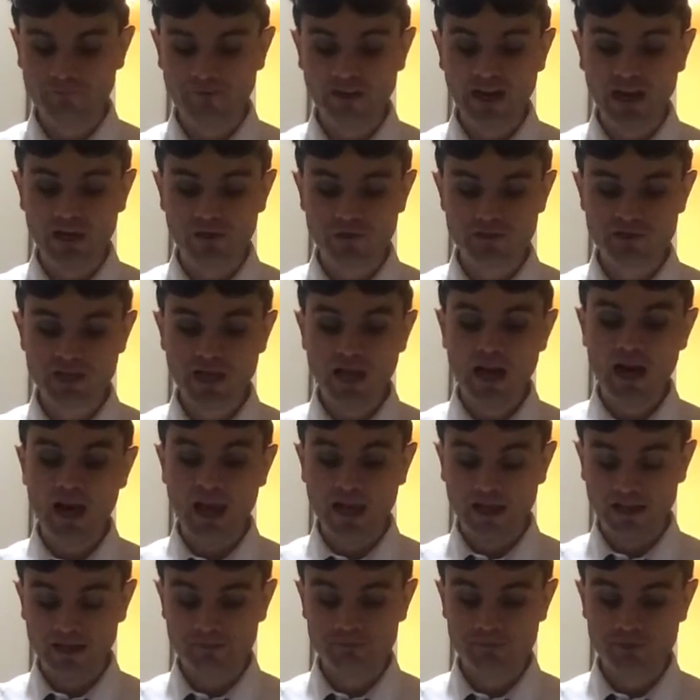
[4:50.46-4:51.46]
fellows
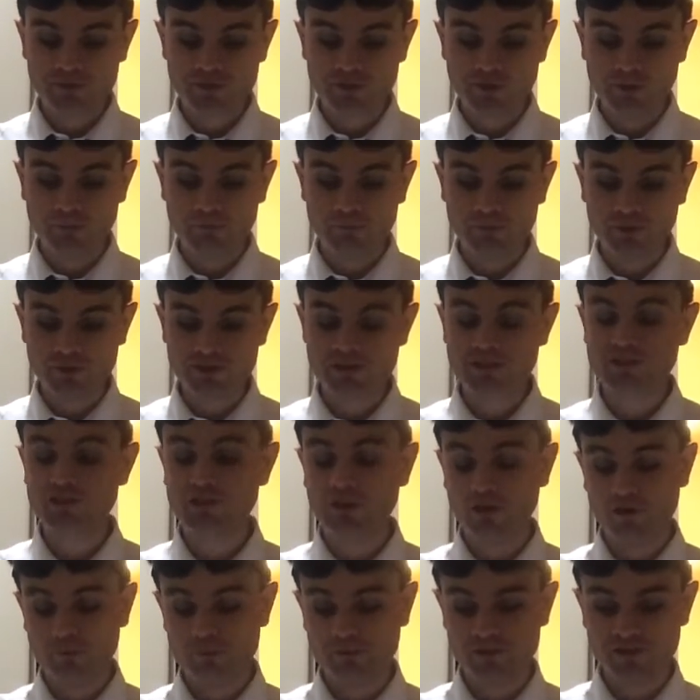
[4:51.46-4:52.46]
like Mr. Putin
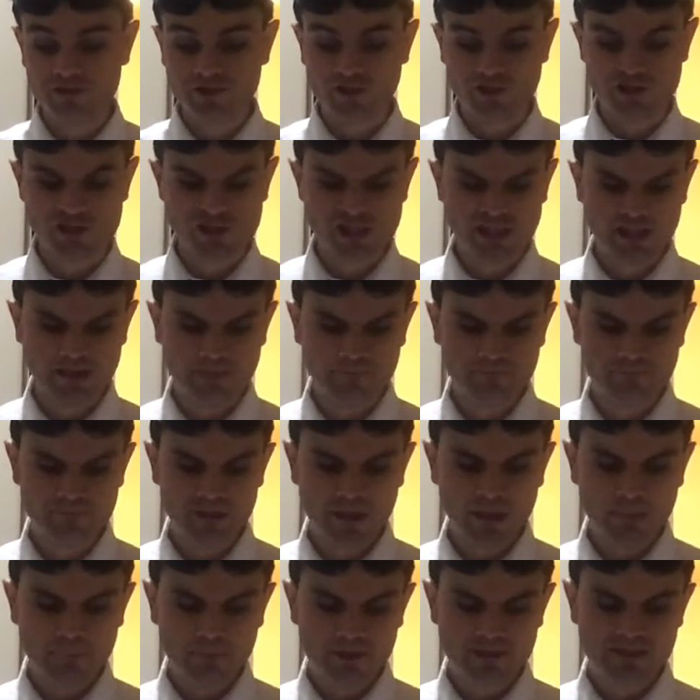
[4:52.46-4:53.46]
or Mr. Xi,
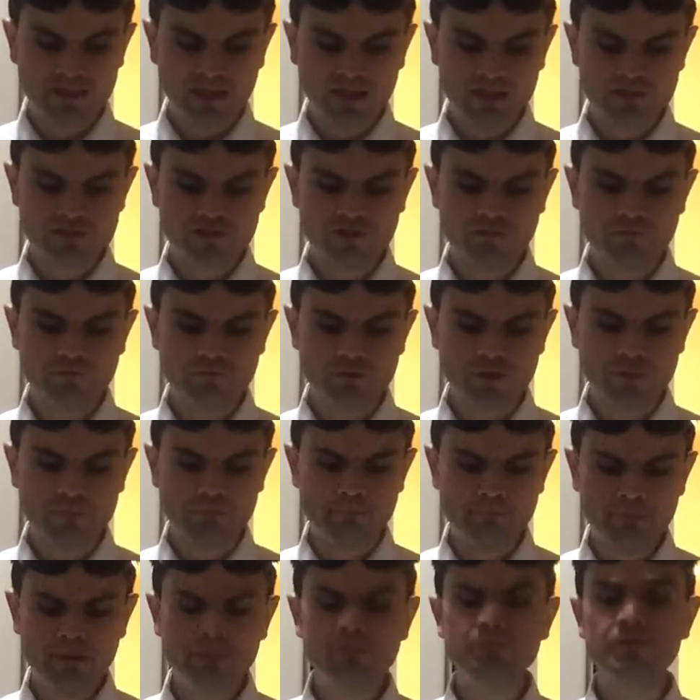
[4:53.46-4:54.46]
but also from
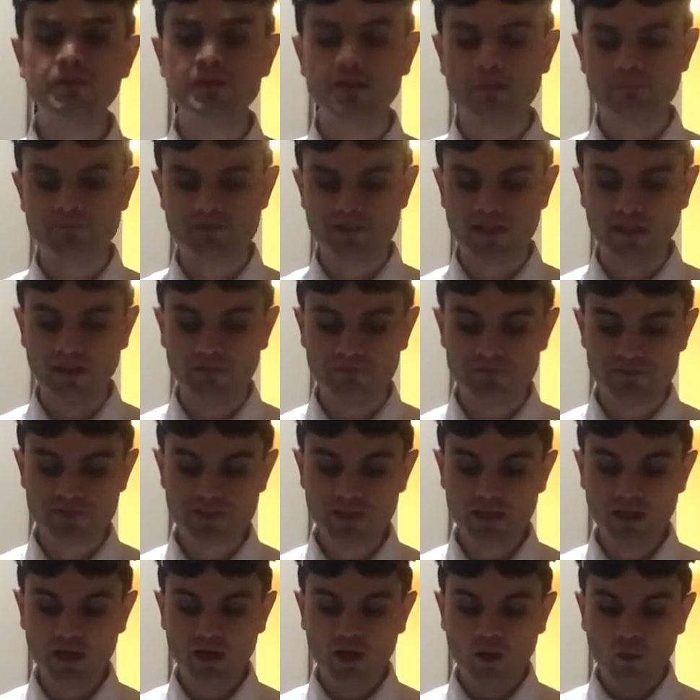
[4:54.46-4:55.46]
people themselves.
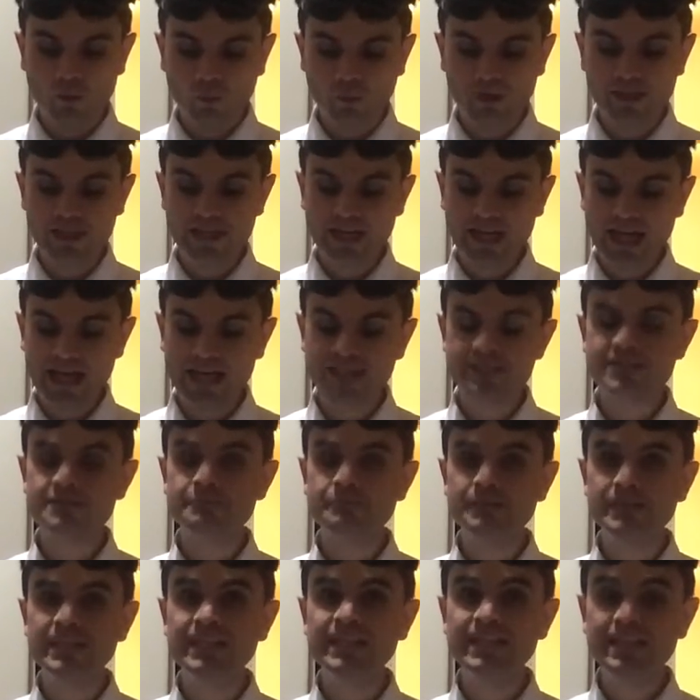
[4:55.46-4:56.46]
We can't
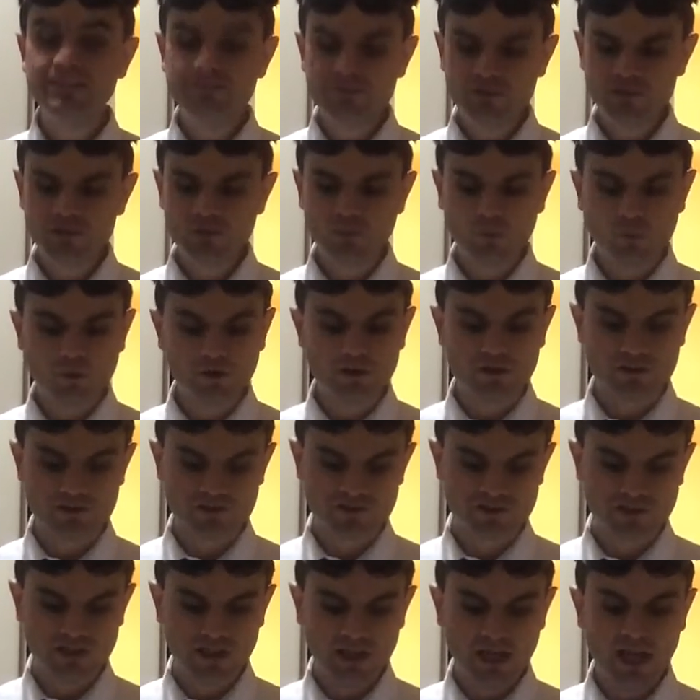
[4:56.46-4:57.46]
be even
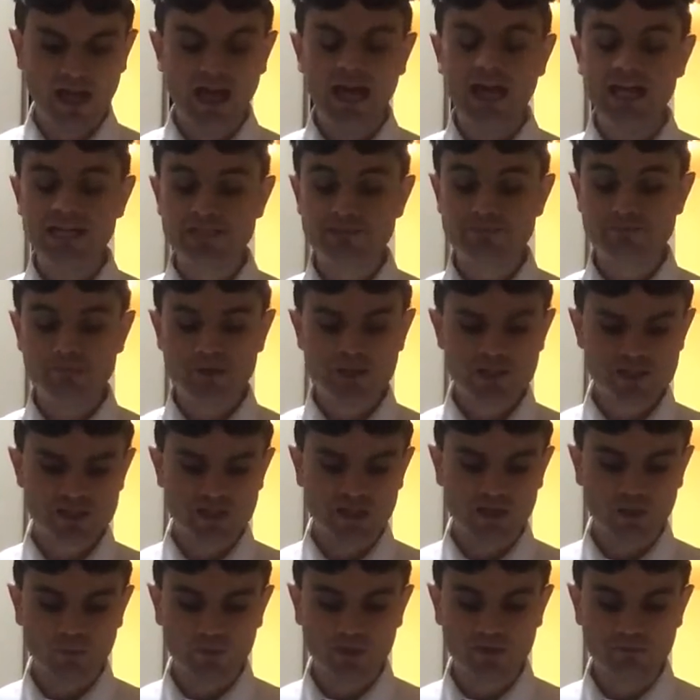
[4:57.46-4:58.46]
worse
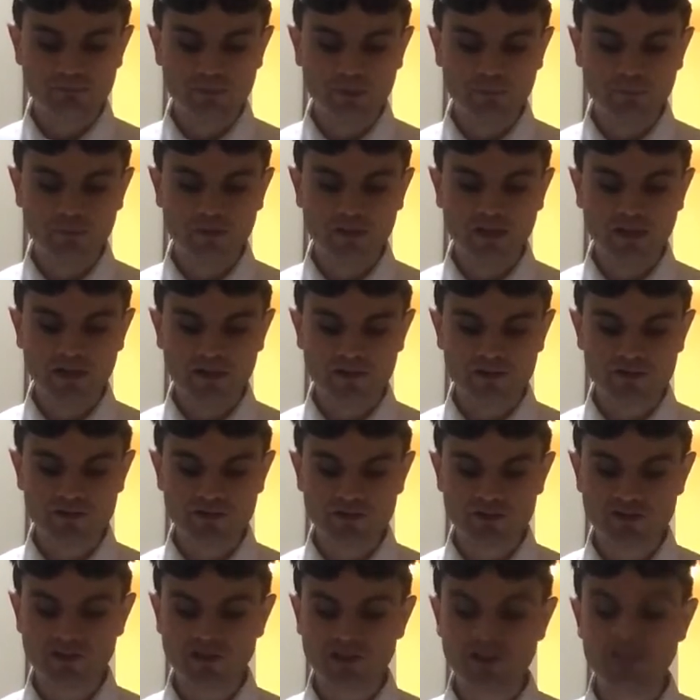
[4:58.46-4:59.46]
especially when people are
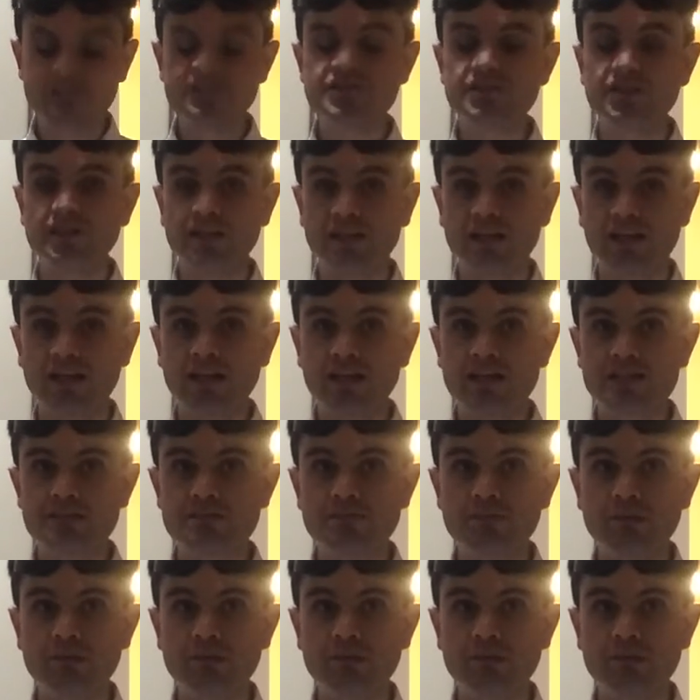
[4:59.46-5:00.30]
not reasoning as